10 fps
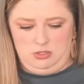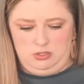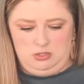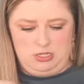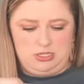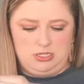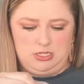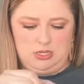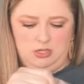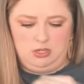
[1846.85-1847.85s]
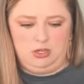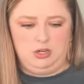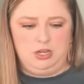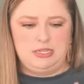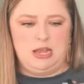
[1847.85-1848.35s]
This is
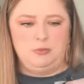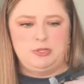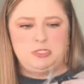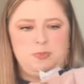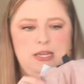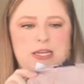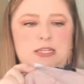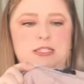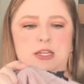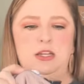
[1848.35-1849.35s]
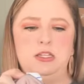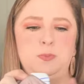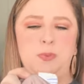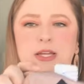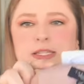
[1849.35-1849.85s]
another Talbot's piece. It is plus